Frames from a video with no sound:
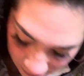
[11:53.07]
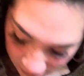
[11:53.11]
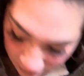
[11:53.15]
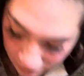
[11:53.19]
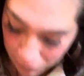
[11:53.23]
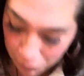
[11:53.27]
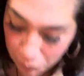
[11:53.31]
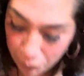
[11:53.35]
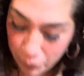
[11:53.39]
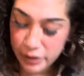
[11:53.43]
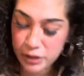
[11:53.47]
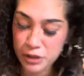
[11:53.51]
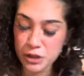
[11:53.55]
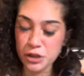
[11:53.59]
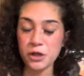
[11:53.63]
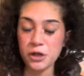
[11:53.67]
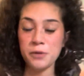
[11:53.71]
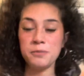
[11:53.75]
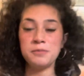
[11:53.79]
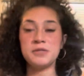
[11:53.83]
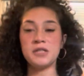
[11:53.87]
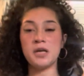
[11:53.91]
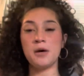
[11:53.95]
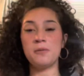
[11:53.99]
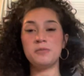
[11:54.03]
When
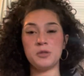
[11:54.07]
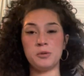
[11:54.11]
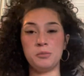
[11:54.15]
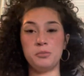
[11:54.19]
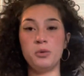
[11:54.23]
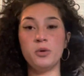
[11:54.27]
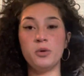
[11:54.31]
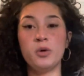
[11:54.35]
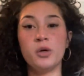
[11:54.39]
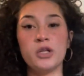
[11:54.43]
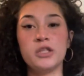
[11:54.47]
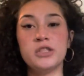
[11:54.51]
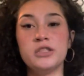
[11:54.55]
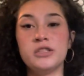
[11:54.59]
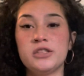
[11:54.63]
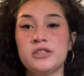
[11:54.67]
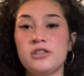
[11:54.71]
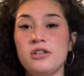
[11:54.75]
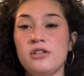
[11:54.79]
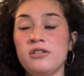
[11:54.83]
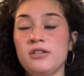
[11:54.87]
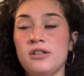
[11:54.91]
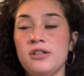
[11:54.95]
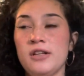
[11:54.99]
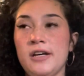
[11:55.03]
ships come to port.
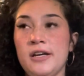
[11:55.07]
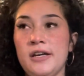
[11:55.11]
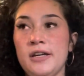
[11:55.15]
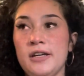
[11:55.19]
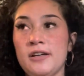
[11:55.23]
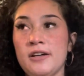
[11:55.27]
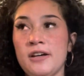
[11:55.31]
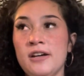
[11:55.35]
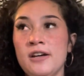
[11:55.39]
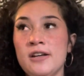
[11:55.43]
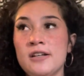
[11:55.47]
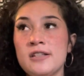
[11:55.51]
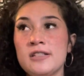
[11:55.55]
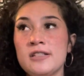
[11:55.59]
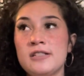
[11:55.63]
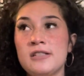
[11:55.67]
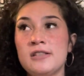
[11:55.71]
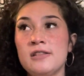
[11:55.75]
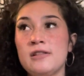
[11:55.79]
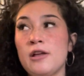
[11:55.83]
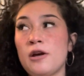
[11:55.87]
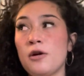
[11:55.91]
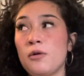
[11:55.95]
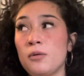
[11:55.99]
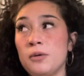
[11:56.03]
So like
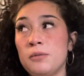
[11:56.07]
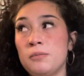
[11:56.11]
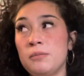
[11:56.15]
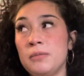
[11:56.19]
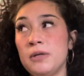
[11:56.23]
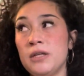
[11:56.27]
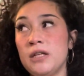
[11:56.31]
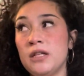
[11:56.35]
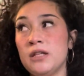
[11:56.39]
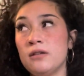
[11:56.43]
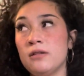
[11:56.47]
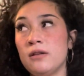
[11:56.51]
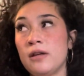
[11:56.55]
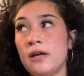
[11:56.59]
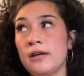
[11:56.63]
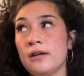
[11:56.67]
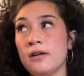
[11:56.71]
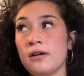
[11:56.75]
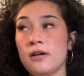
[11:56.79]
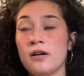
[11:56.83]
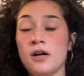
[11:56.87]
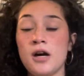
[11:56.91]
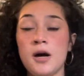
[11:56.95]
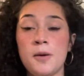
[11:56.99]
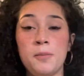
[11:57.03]
there would be like
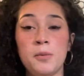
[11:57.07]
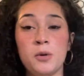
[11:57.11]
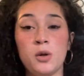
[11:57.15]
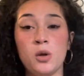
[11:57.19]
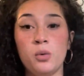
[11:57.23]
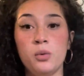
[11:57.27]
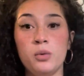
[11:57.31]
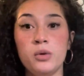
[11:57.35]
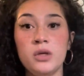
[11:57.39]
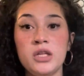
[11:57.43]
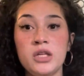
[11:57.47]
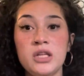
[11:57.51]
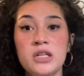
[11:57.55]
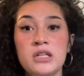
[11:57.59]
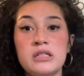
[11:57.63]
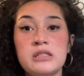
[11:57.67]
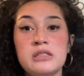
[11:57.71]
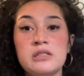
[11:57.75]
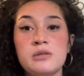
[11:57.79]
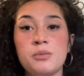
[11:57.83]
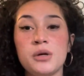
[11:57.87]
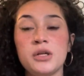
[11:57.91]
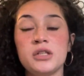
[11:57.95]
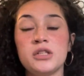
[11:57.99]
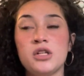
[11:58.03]
a couple of
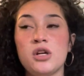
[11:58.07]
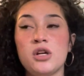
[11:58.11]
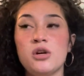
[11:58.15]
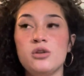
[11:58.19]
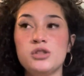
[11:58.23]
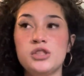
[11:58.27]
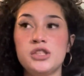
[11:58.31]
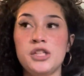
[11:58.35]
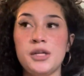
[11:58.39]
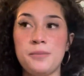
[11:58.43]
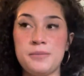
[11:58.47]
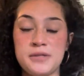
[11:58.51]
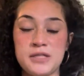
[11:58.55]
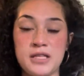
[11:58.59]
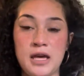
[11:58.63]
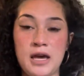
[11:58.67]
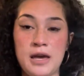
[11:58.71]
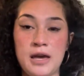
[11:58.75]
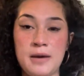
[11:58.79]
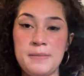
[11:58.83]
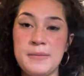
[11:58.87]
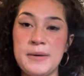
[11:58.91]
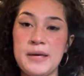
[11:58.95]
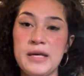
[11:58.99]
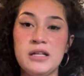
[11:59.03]
weeks where no ships
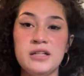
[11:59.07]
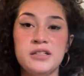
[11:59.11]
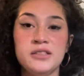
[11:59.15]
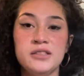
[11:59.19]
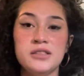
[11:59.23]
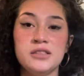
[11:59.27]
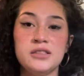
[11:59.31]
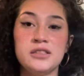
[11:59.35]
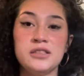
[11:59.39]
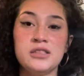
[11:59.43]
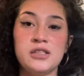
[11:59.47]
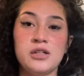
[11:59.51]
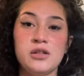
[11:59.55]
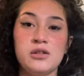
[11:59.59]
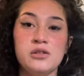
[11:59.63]
came in, so